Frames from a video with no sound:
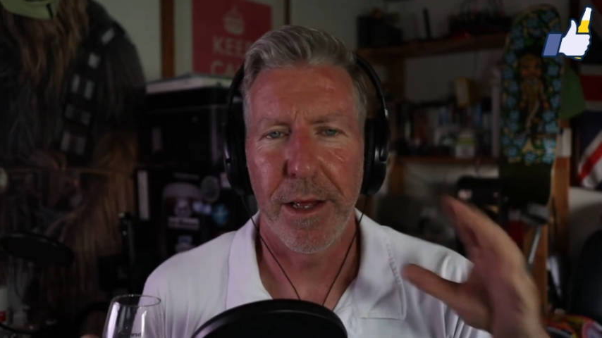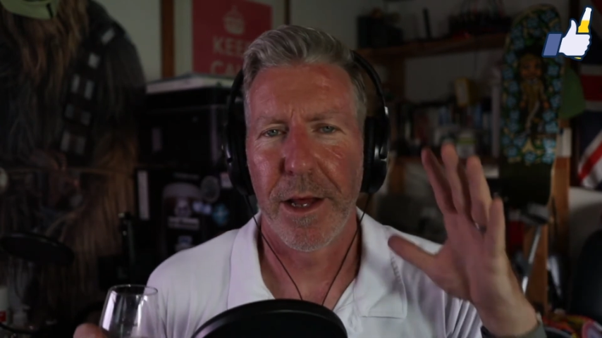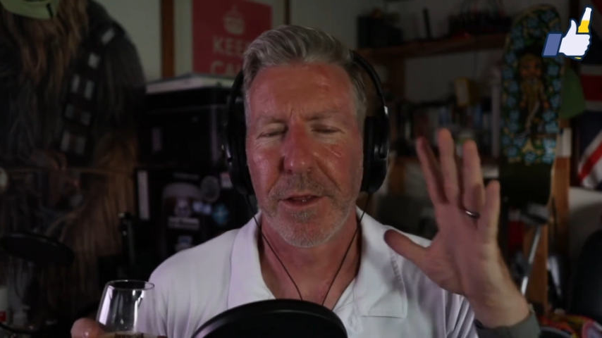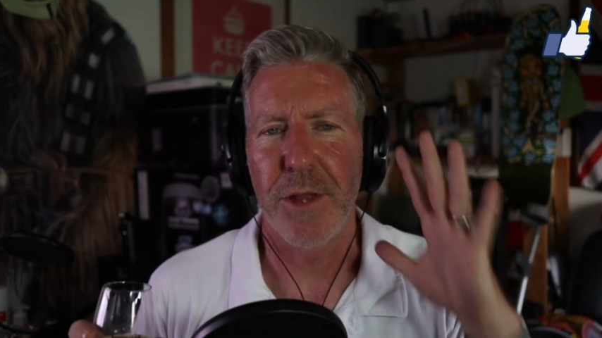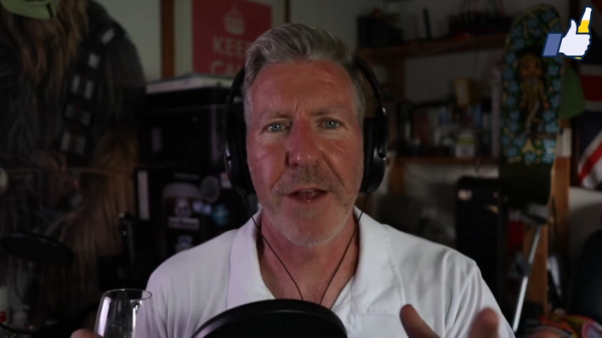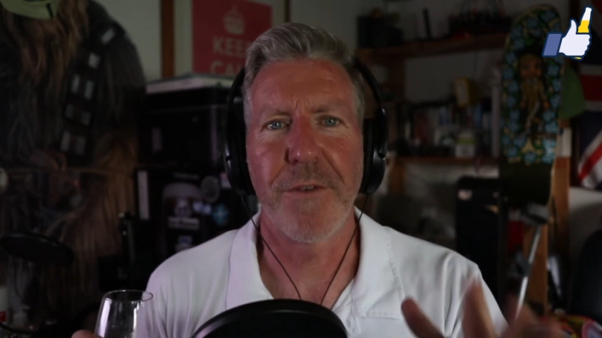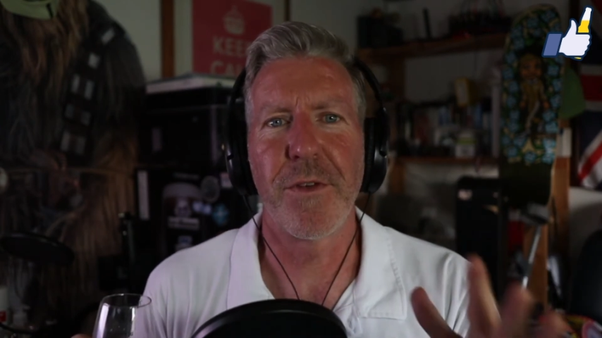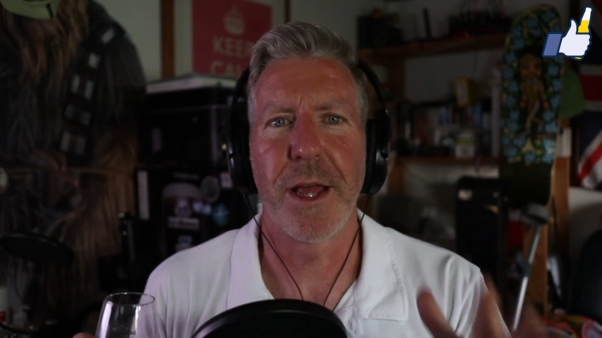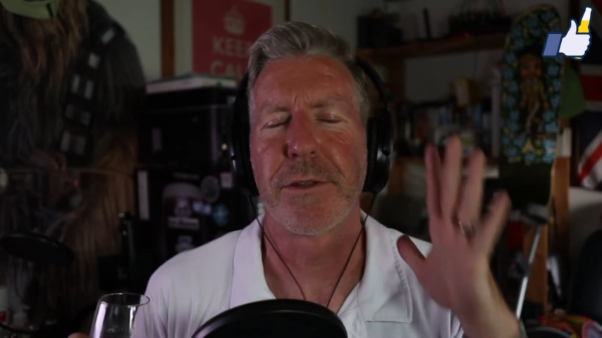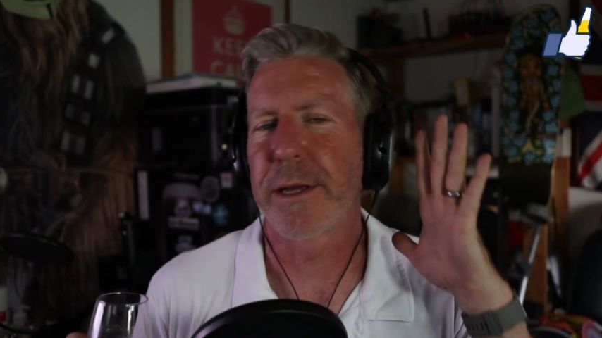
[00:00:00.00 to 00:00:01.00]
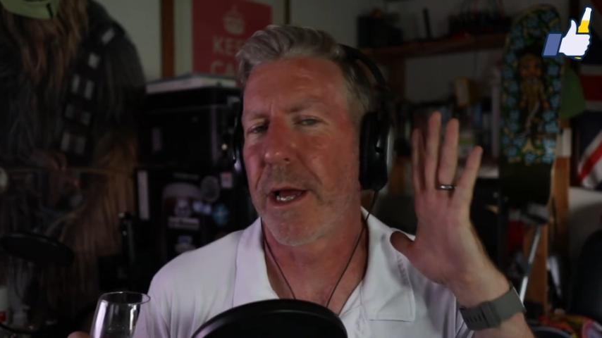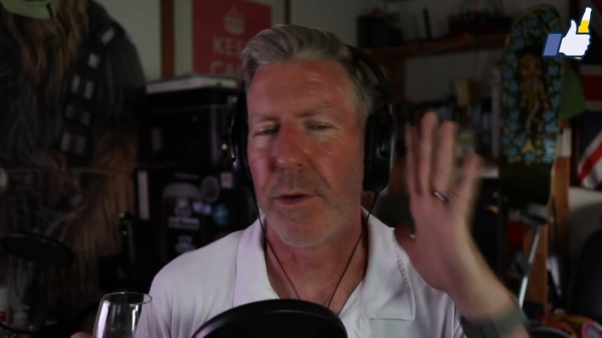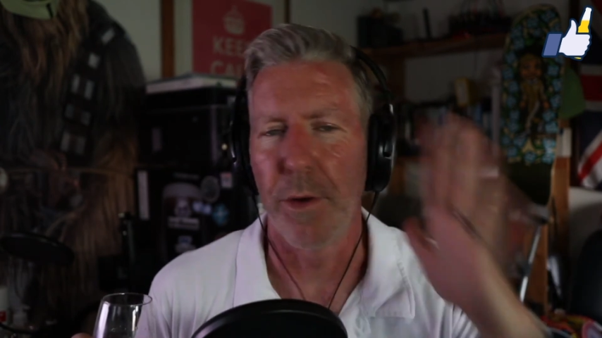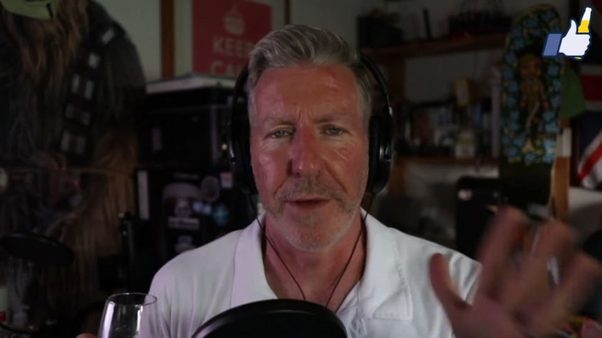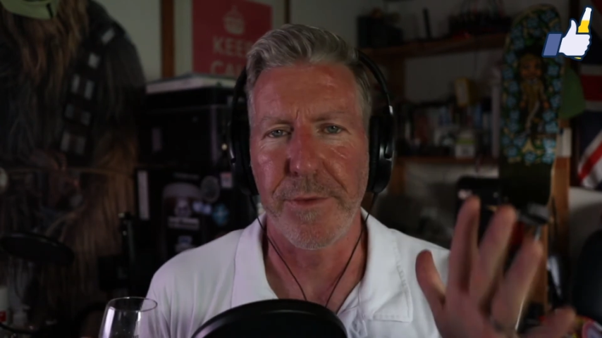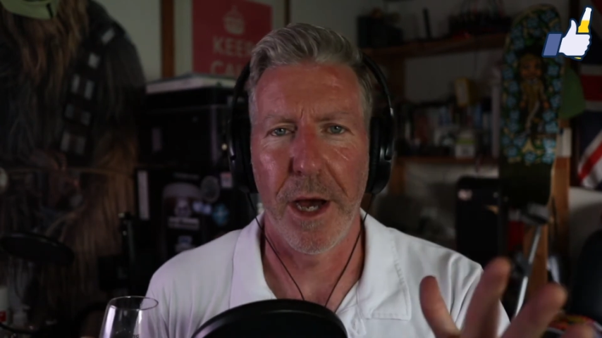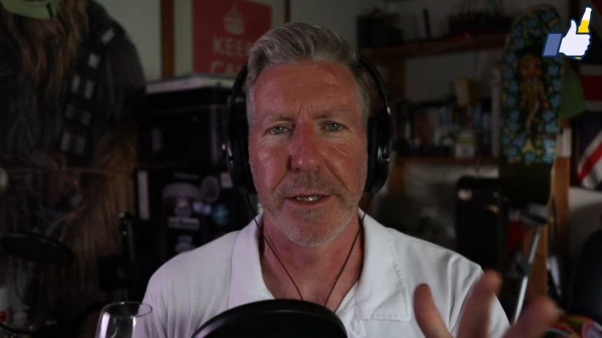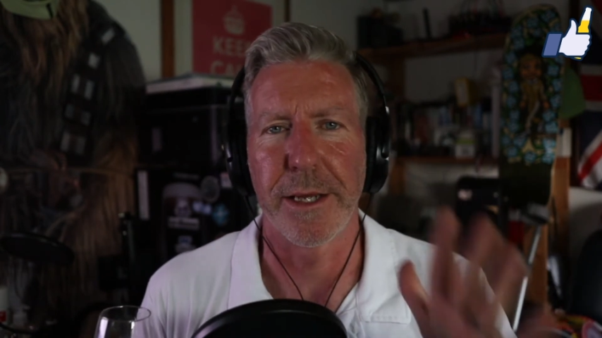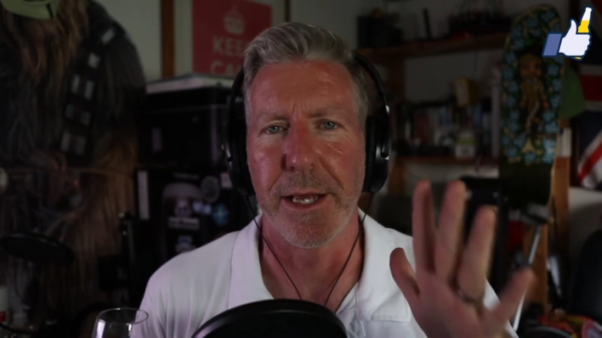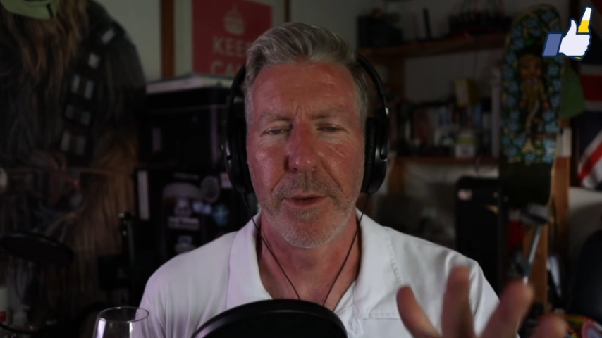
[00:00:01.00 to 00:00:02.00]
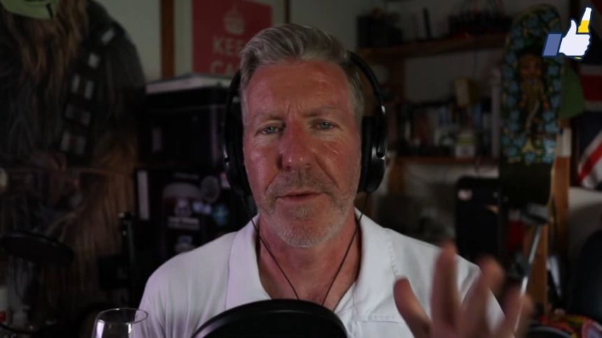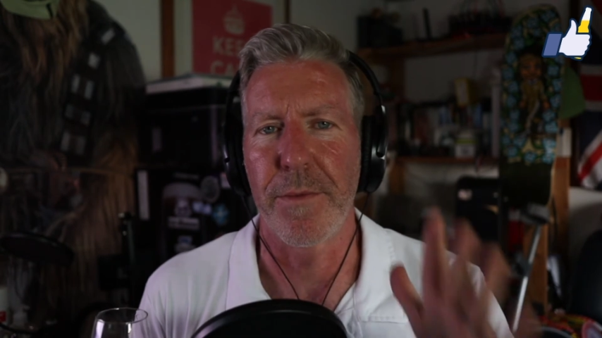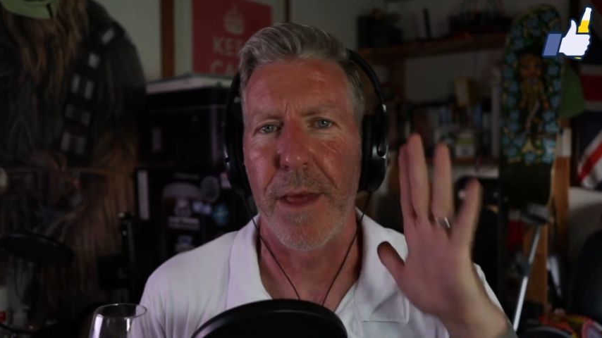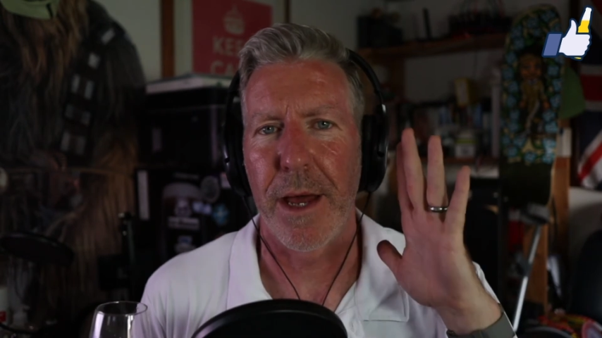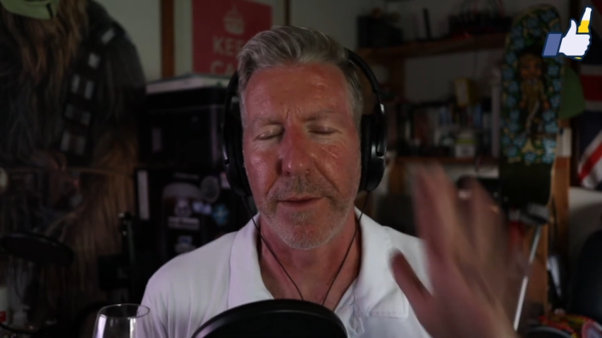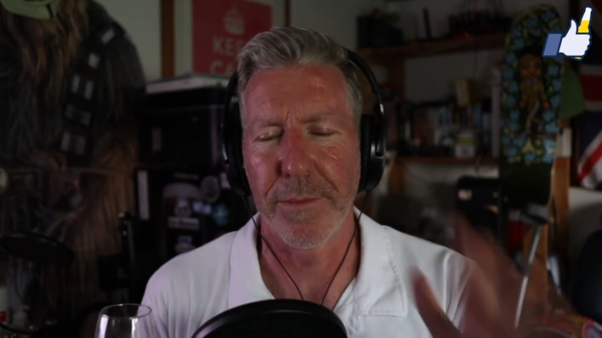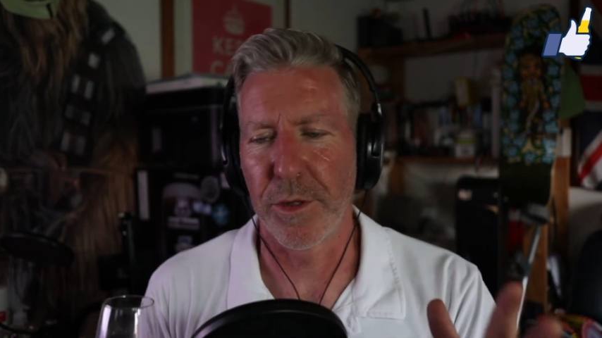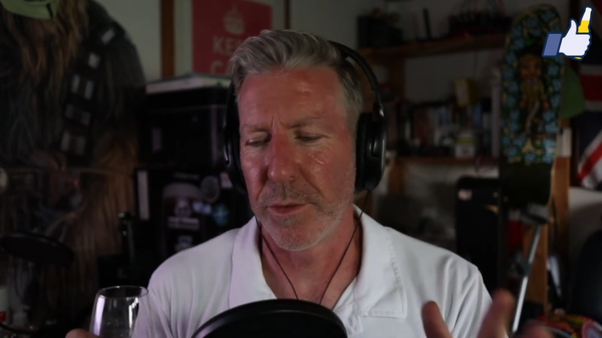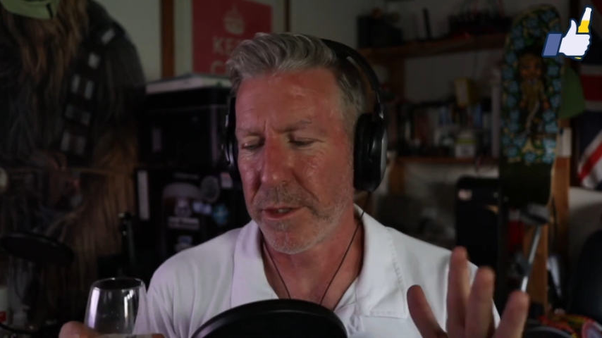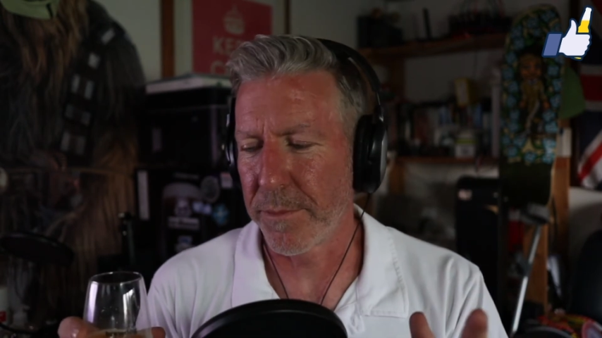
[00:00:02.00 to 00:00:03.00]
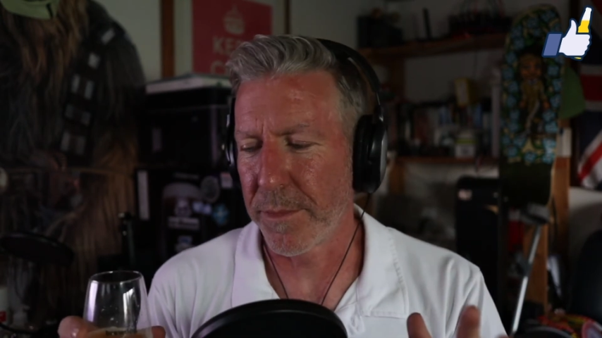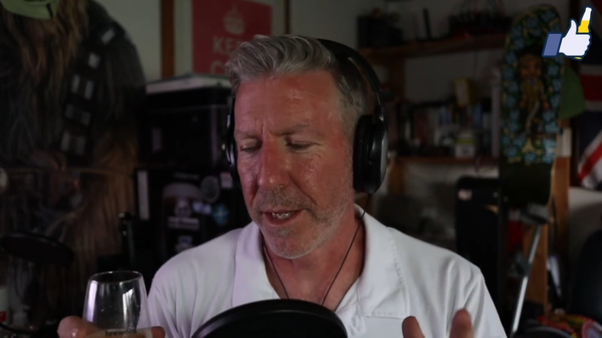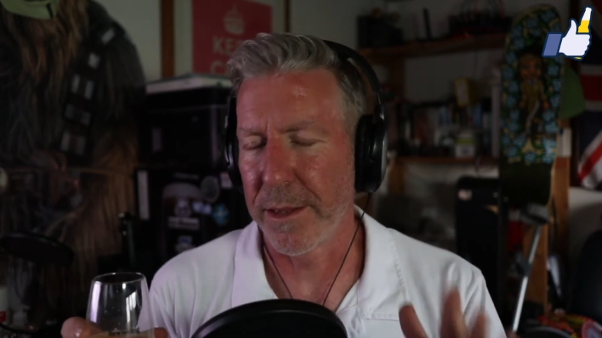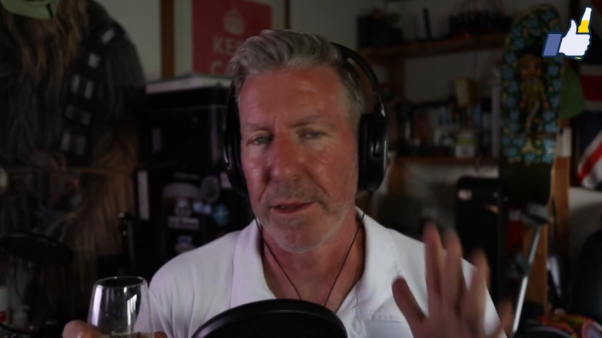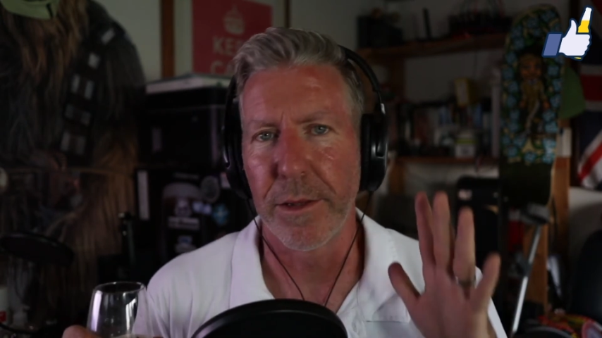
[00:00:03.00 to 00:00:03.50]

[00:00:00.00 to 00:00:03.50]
thankfully I was like, I know I've got to get away from that and do something